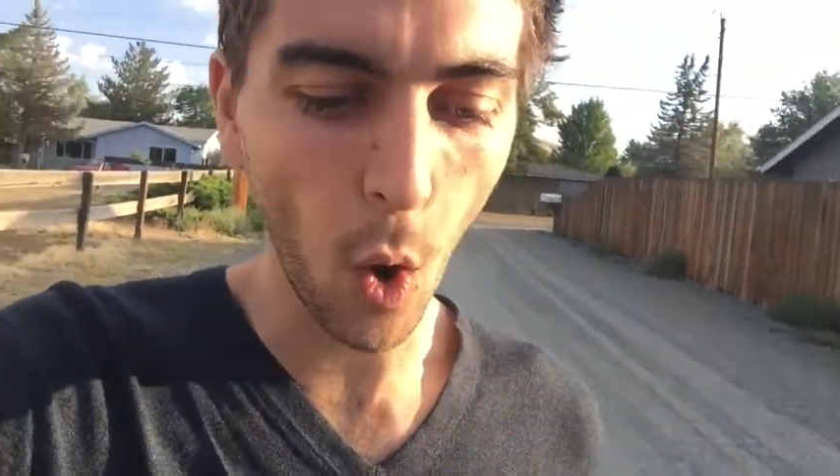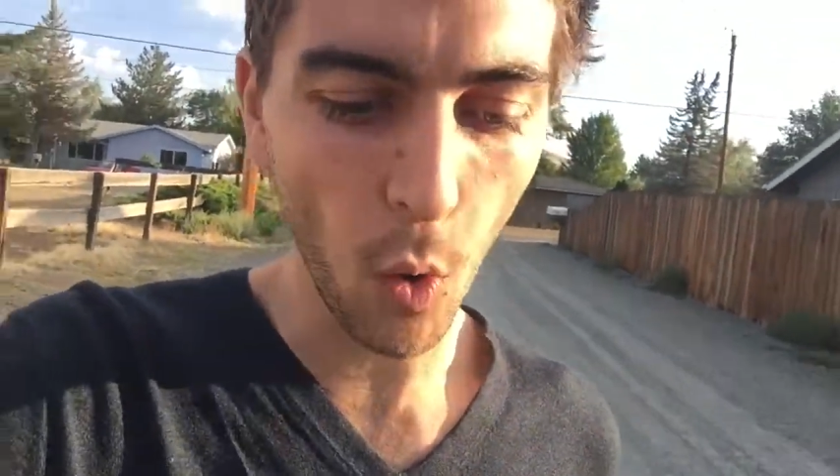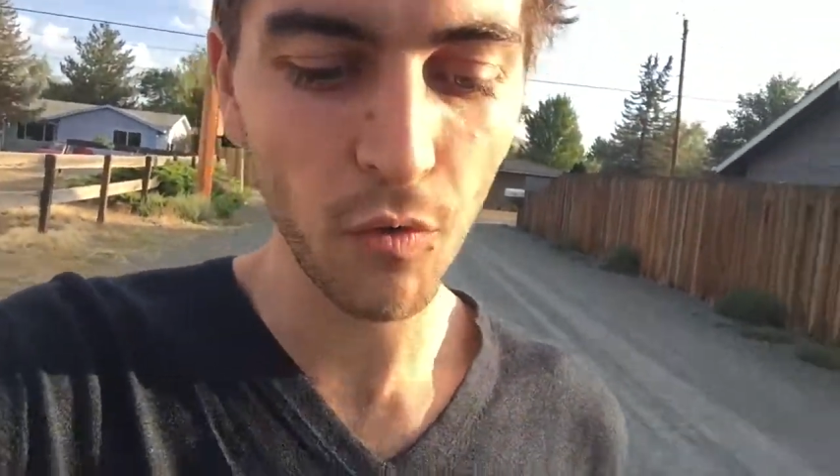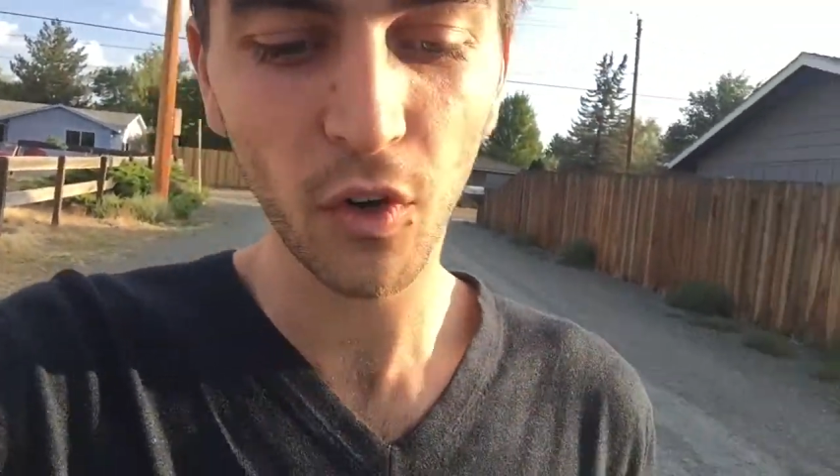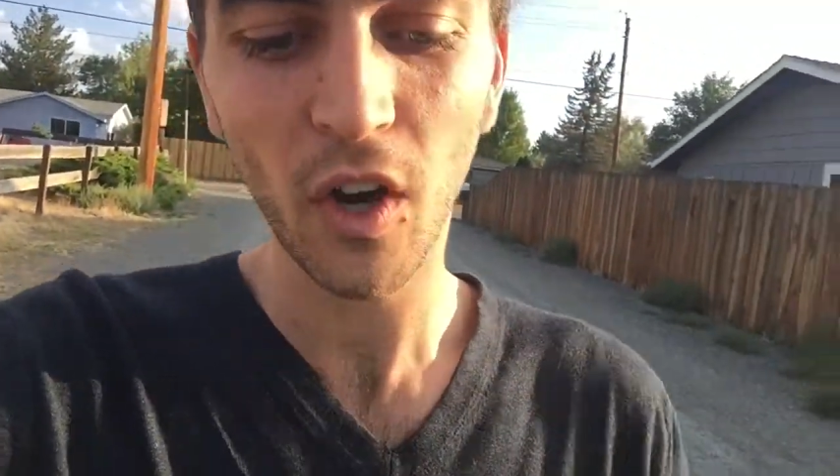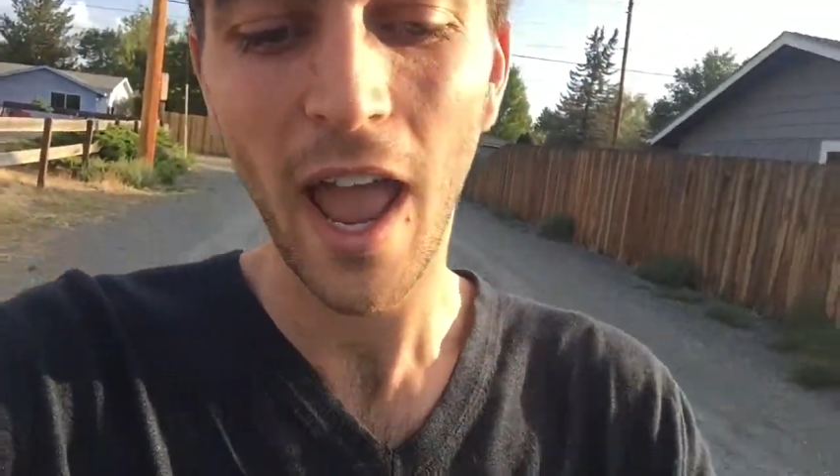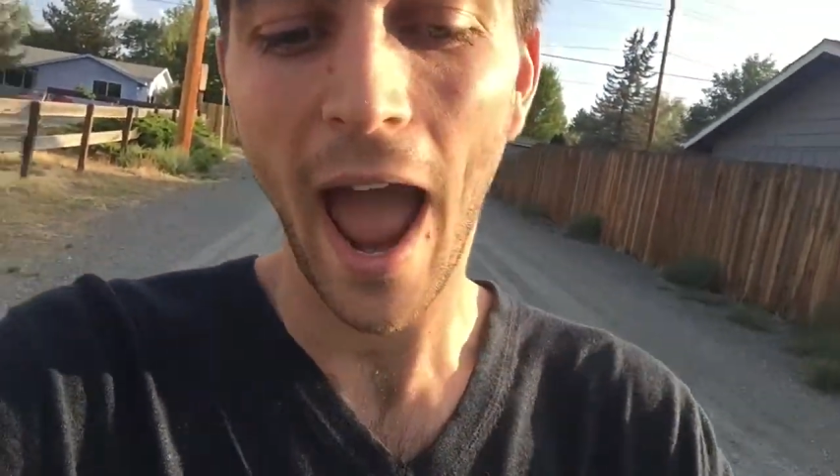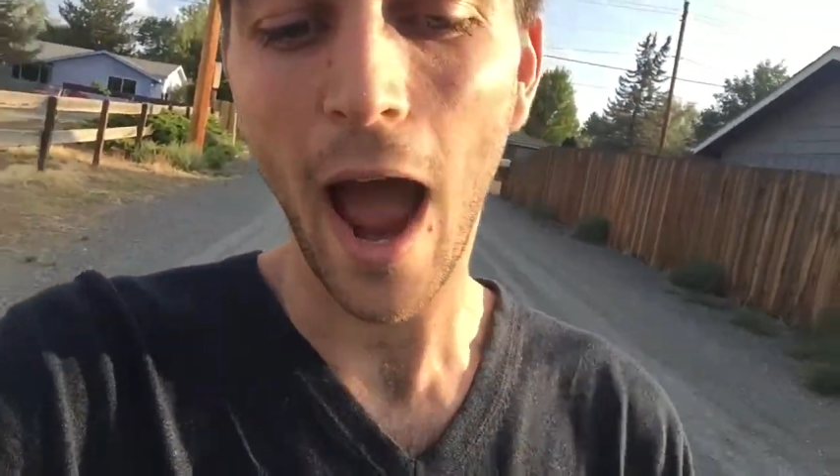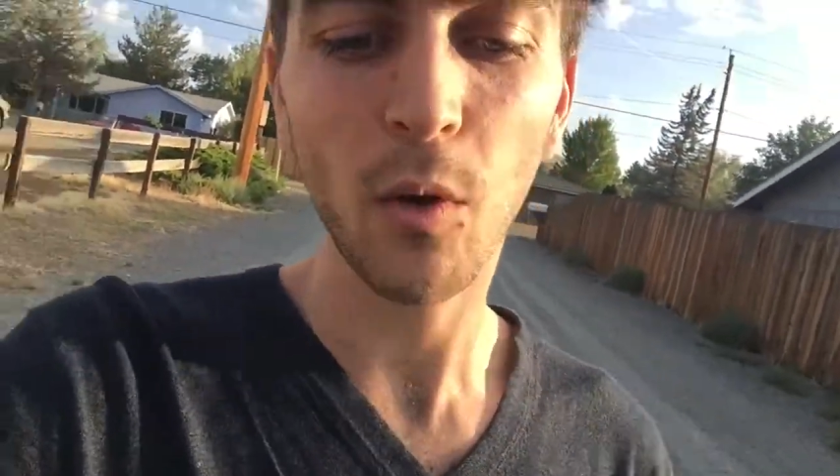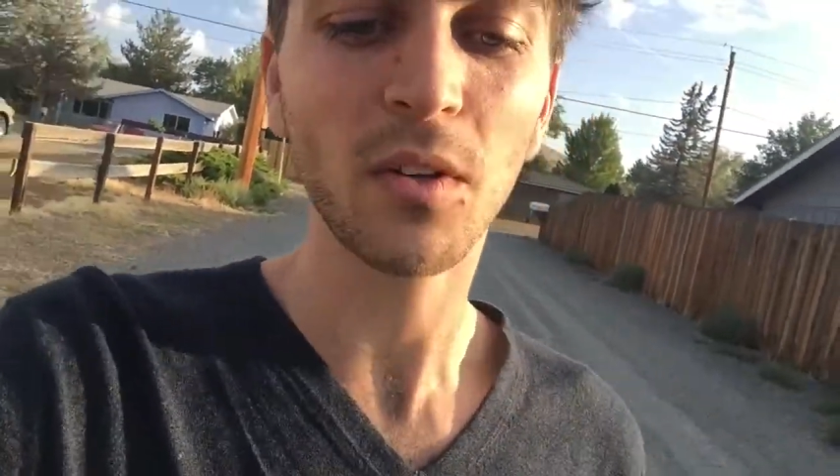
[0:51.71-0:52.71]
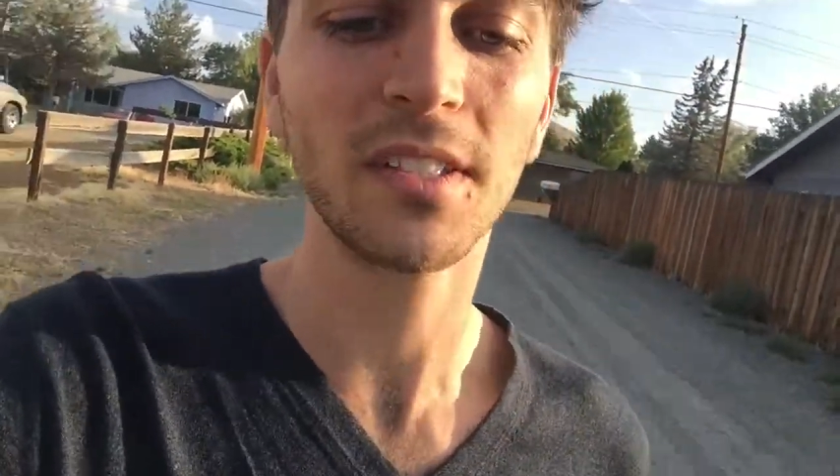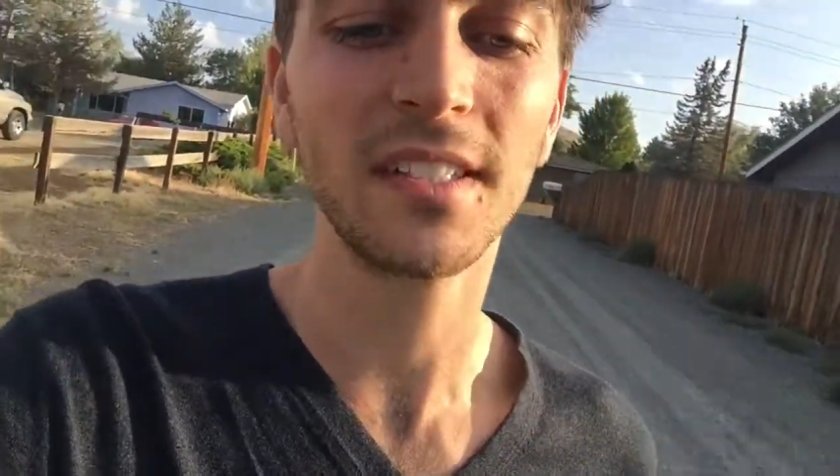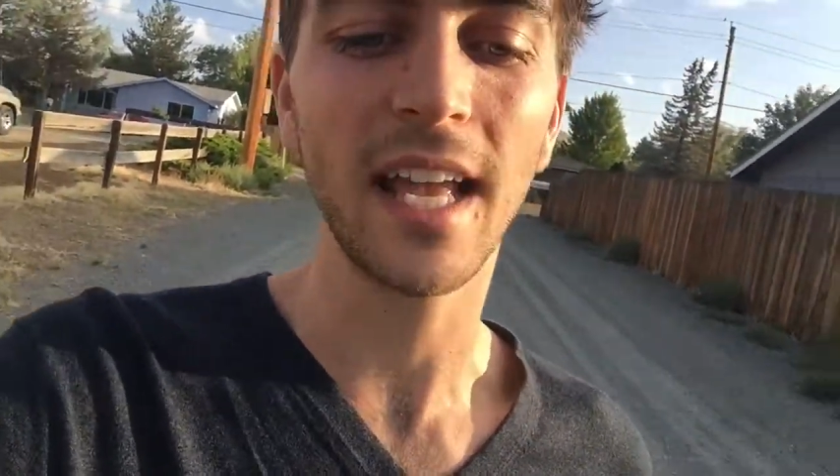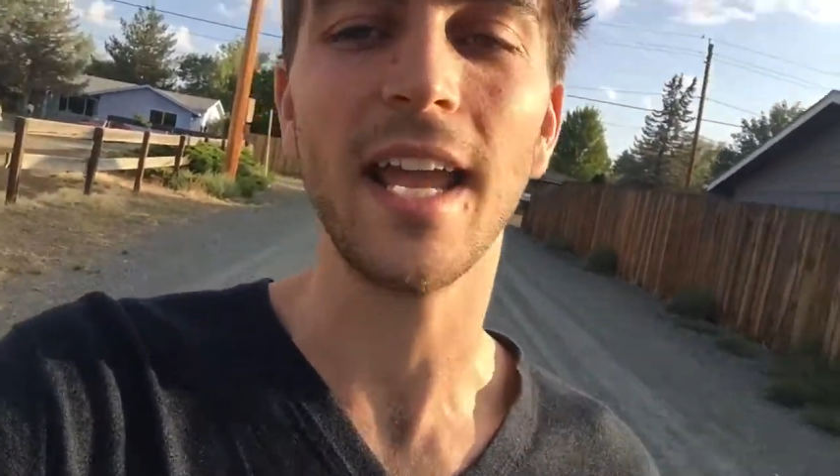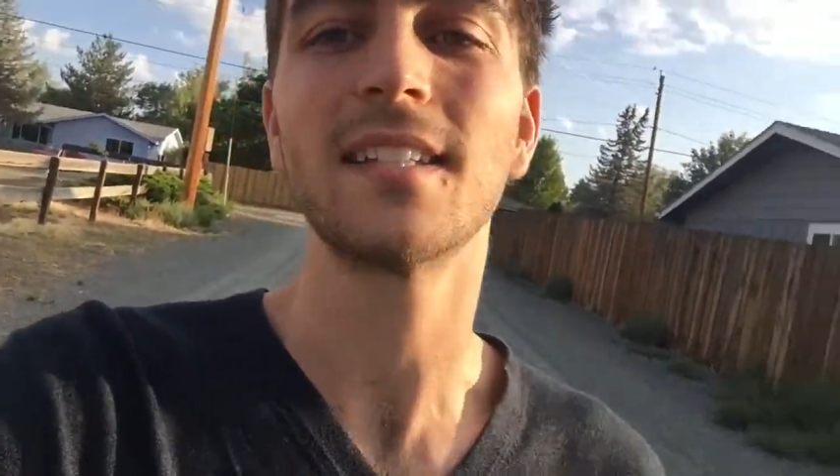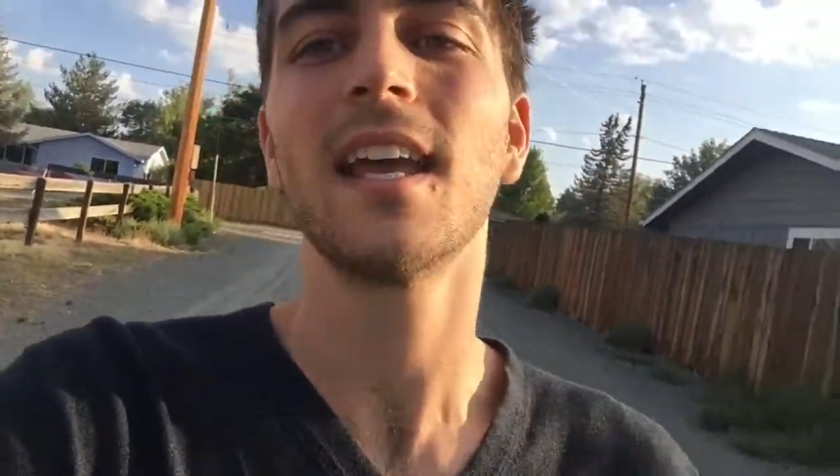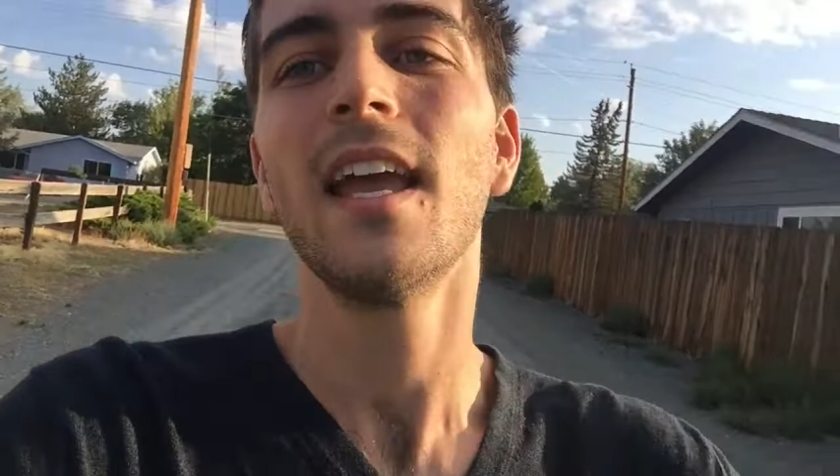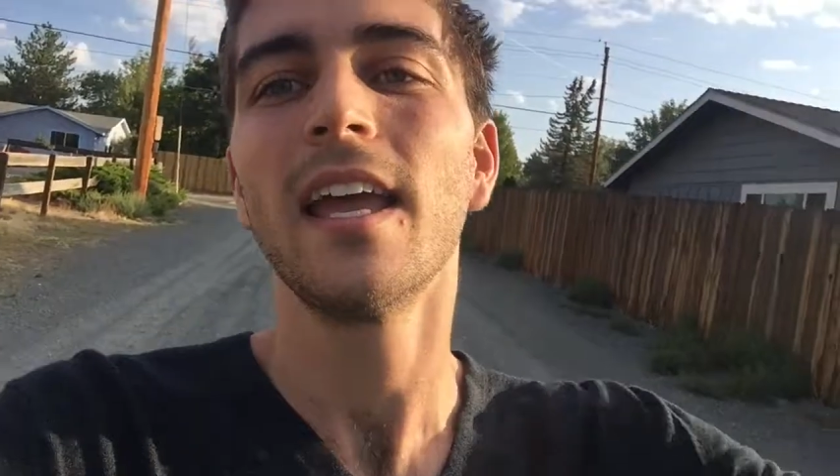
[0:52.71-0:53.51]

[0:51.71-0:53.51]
over our state.